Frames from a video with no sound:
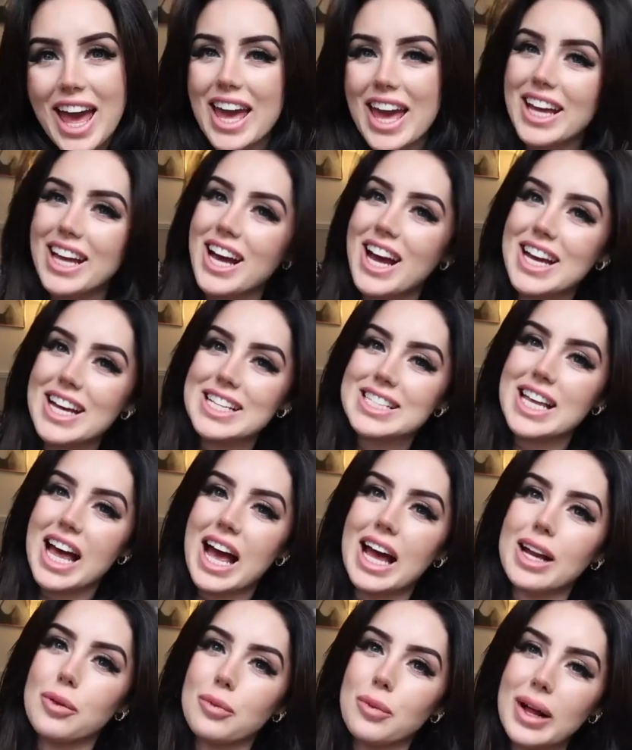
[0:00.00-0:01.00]
Hey guys,
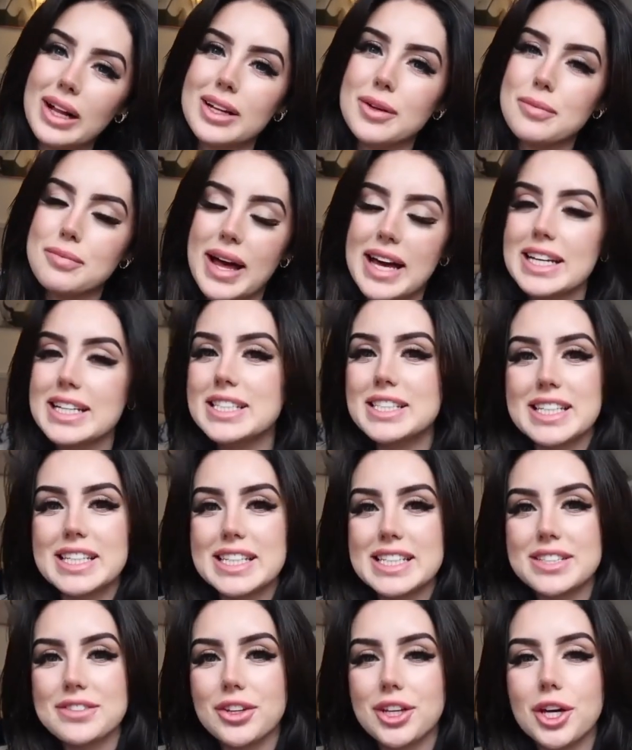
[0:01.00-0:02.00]
and welcome back to
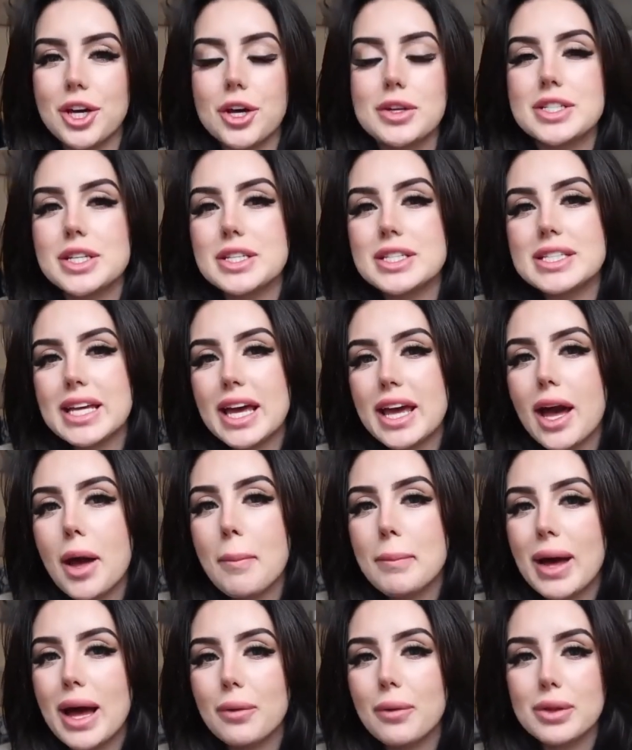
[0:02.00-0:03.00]
today's video. So today
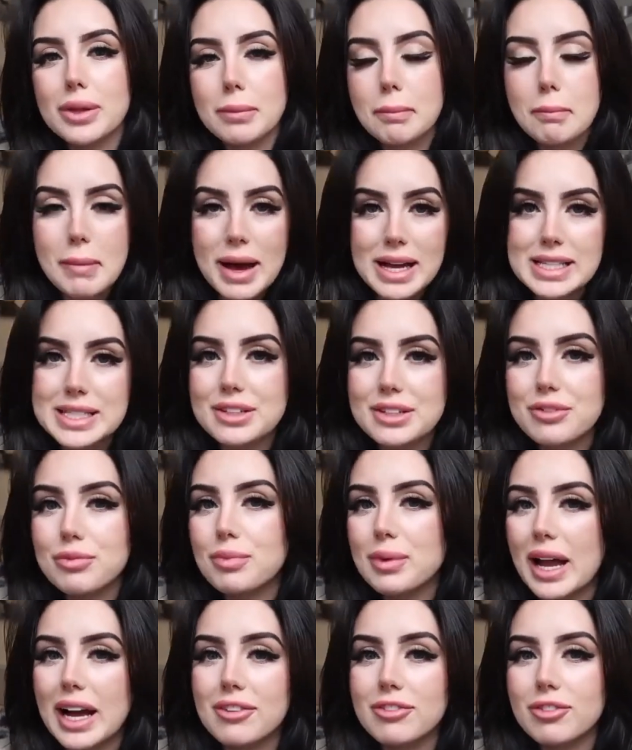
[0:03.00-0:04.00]
I'm back with a massive
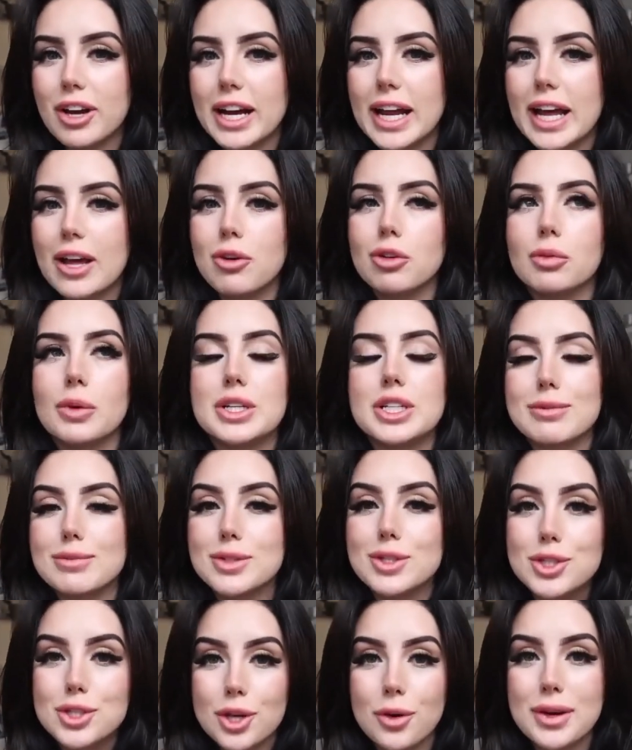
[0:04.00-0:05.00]
Black Friday haul, which
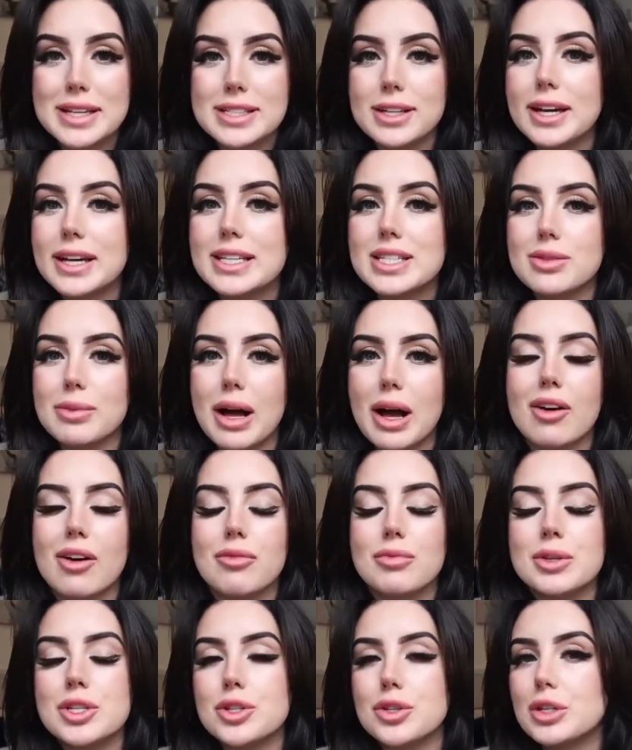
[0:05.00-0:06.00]
I'm so excited about.
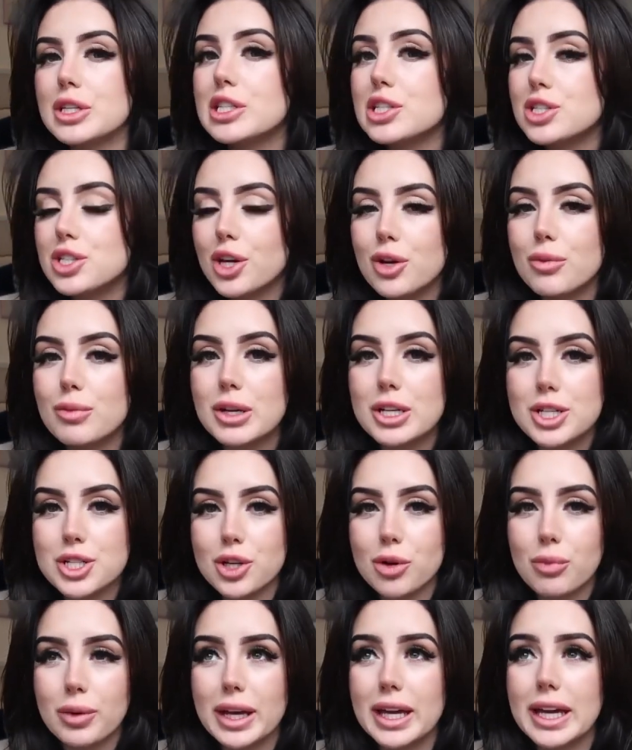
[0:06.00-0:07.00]
I've been doing so much
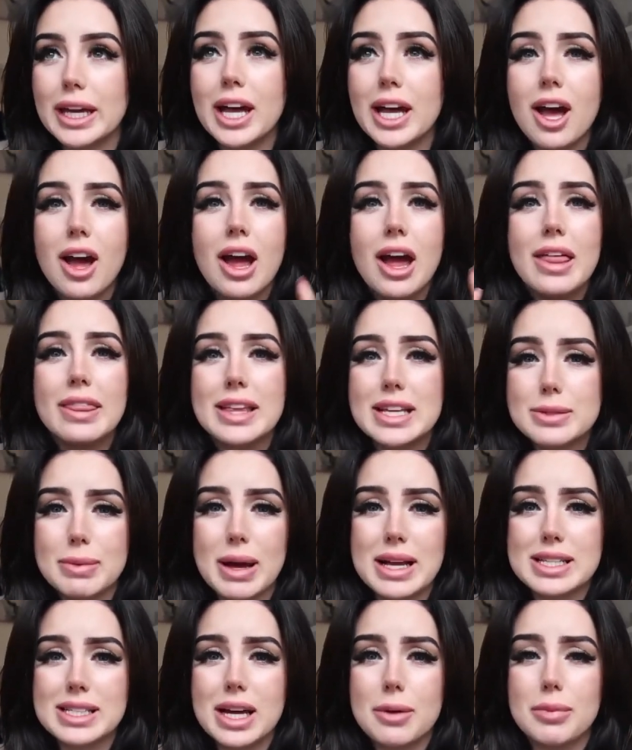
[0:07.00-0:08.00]
shopping these
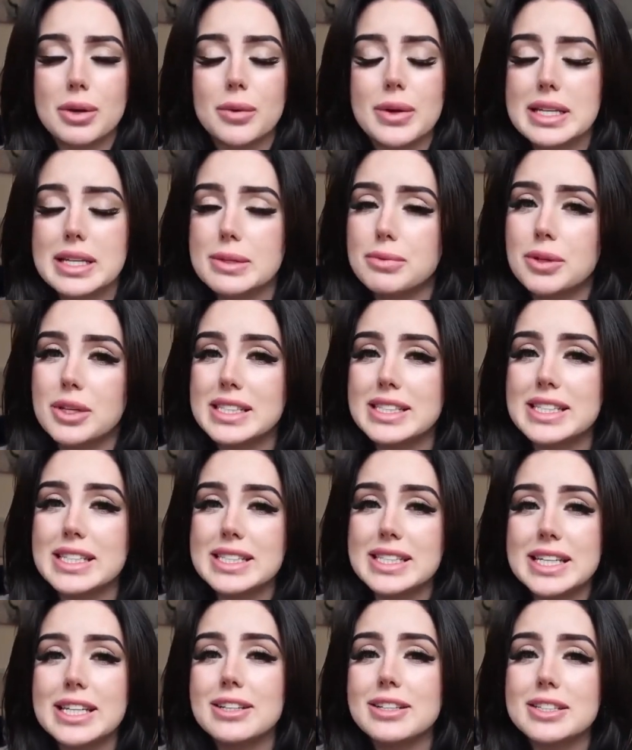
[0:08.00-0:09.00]
past couple of weeks because the
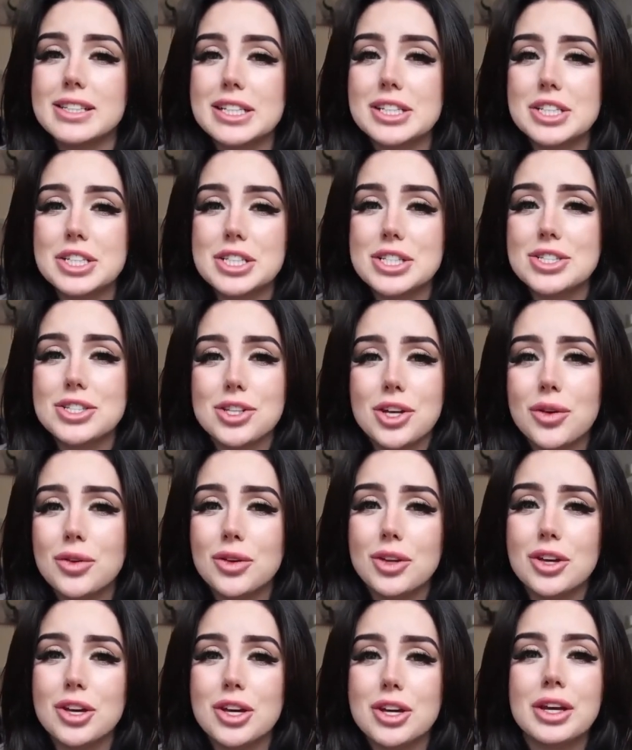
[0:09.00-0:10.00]
deals are just
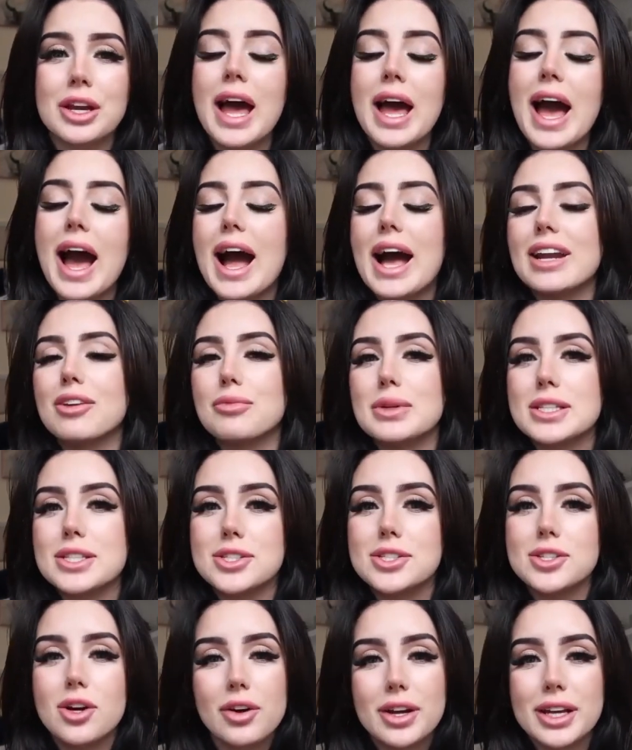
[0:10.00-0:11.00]
so good, and I've been
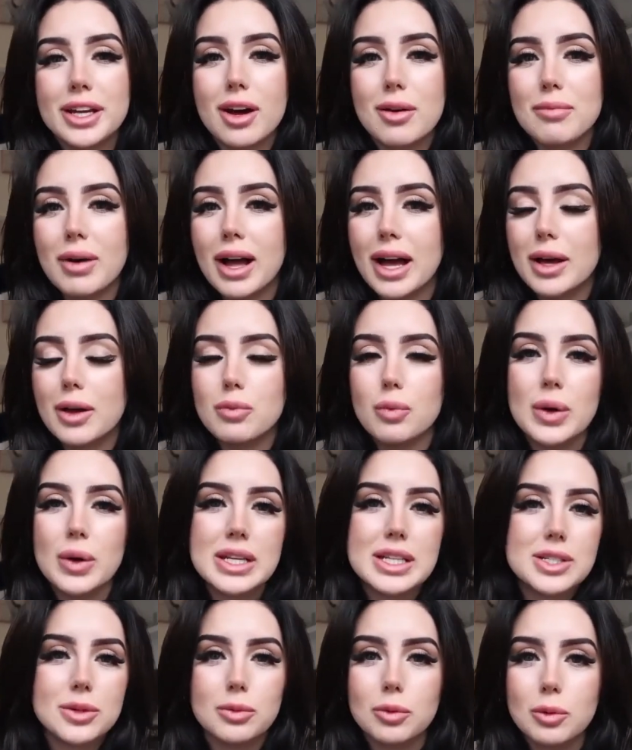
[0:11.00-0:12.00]
stocking up my
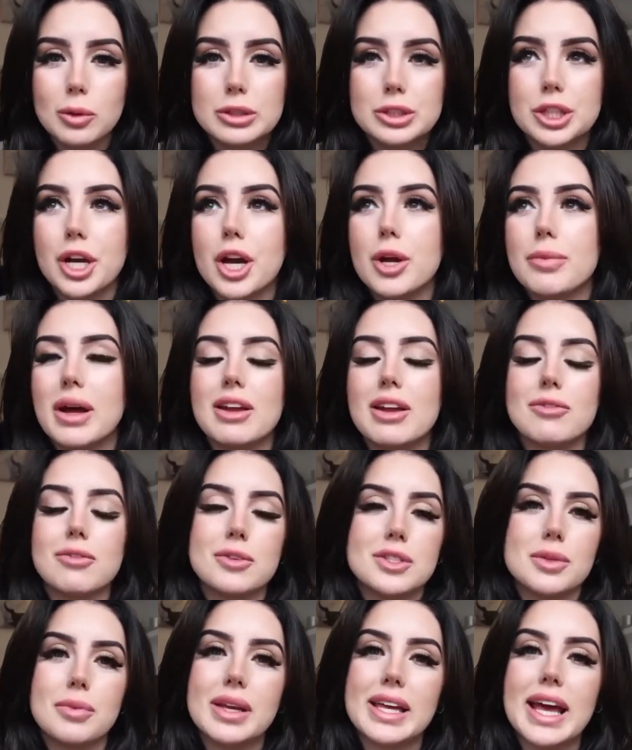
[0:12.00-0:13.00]
winter wardrobe, and I've
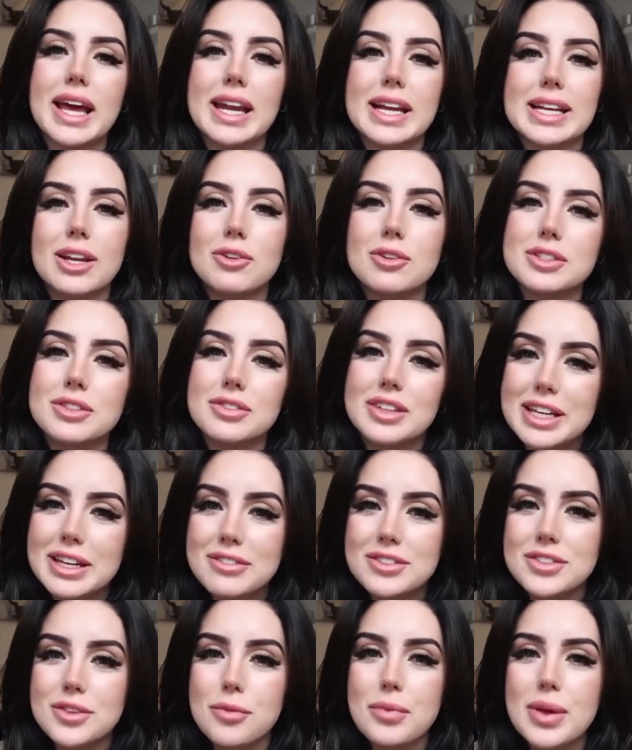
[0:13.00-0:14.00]
also been getting lots of
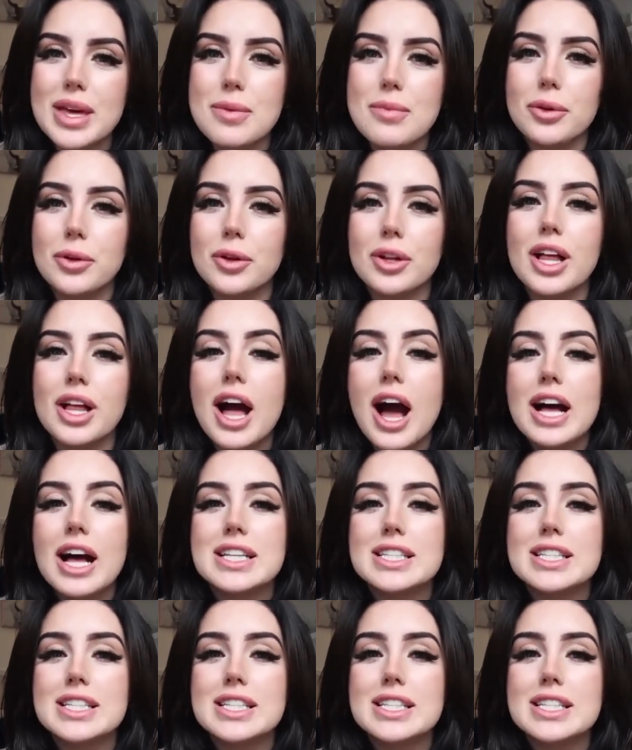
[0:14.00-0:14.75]
gifts for people.